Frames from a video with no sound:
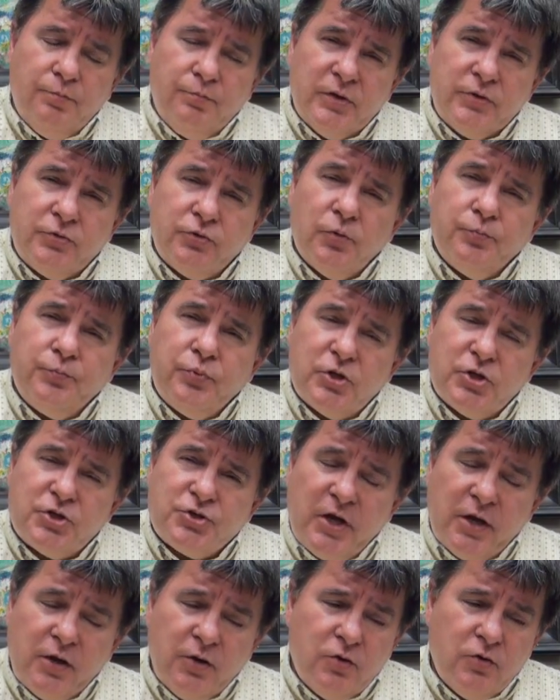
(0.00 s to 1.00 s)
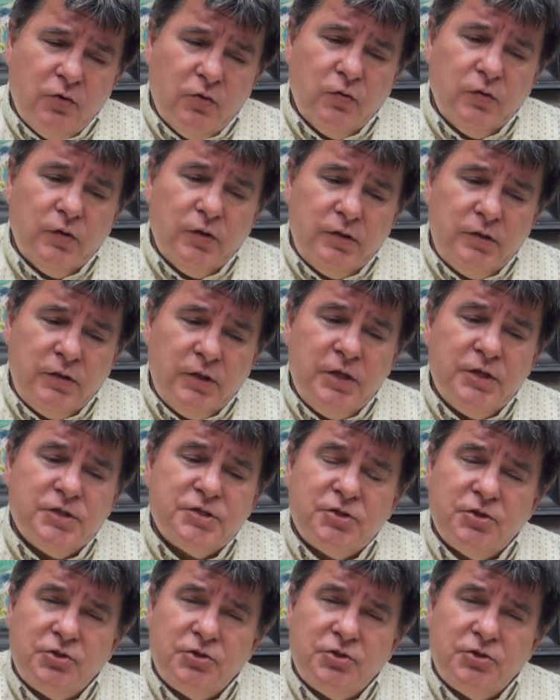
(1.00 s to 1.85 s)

Petro Poroshenko needs